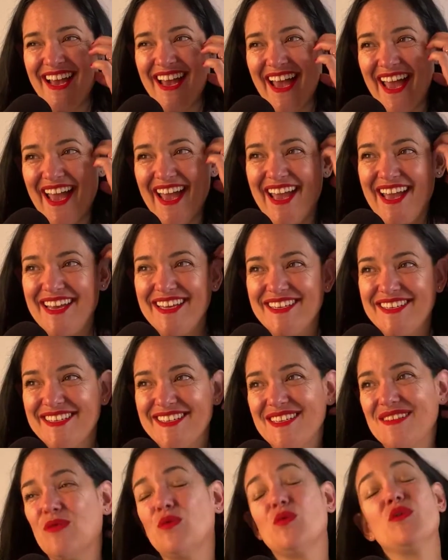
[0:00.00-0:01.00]
and
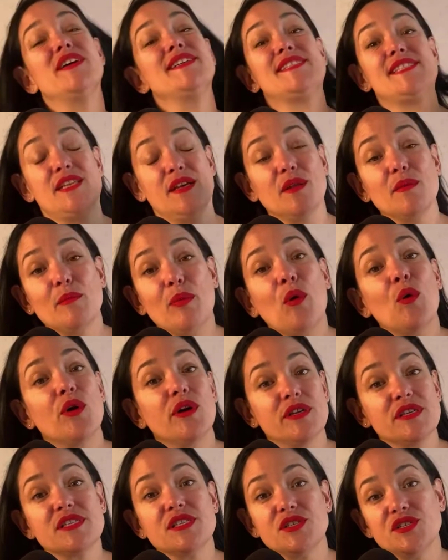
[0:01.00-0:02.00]
it's still
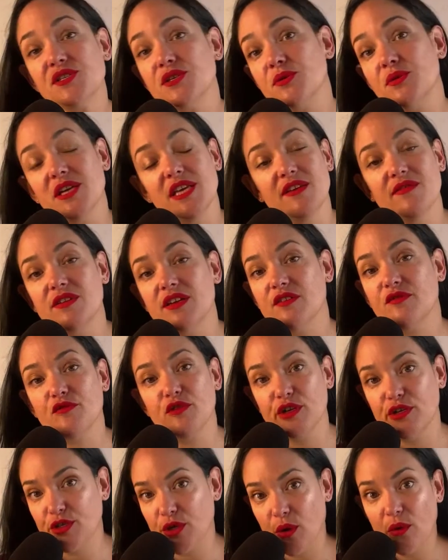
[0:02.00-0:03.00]
important to do even if we
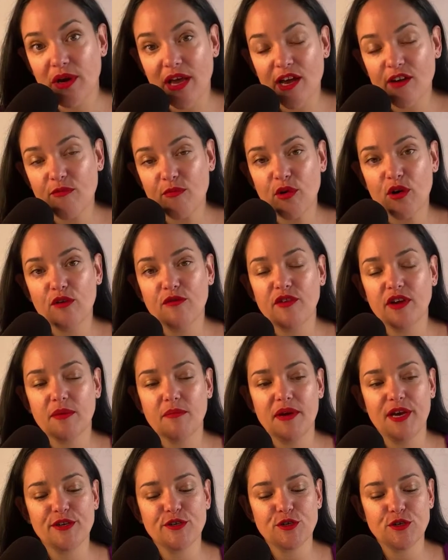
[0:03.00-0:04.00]
don't have perfect
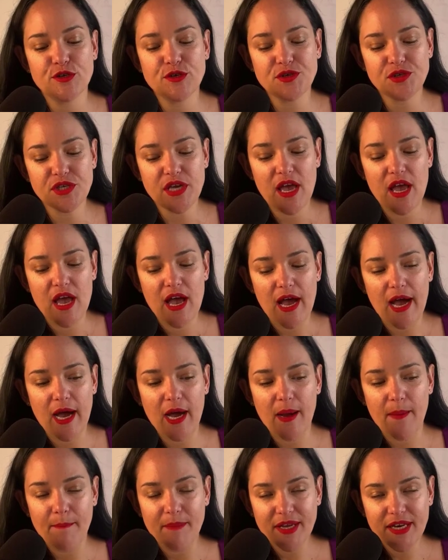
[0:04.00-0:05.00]
measures.
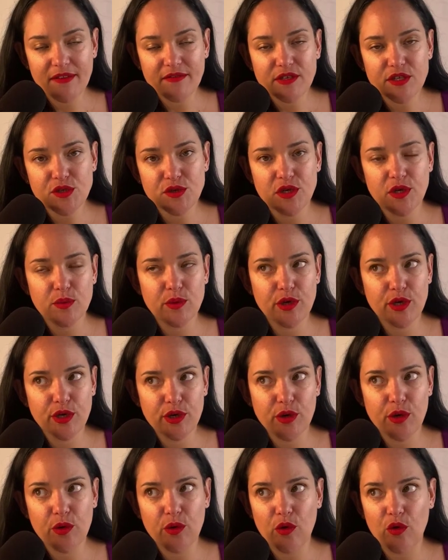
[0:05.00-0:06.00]
But in this unit, we're going to
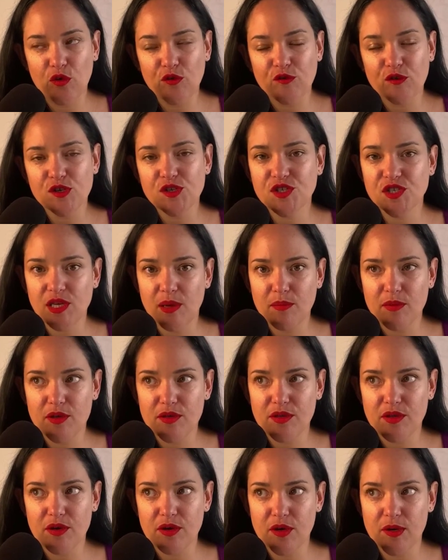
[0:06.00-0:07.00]
go over some of
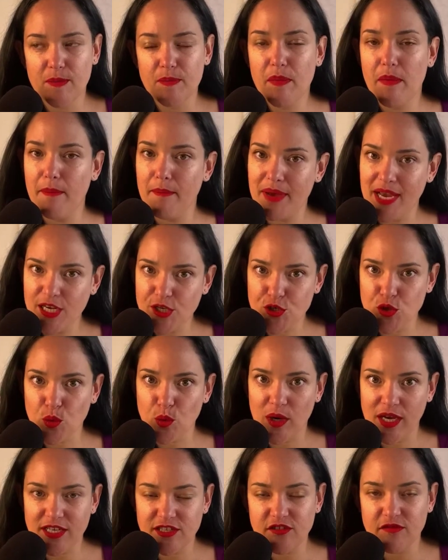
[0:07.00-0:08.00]
the major
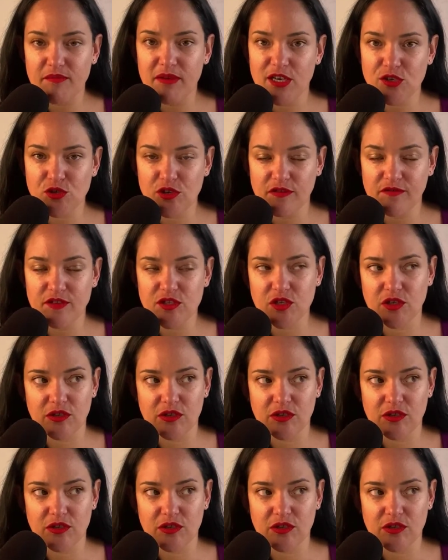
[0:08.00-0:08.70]
ways of measuring physical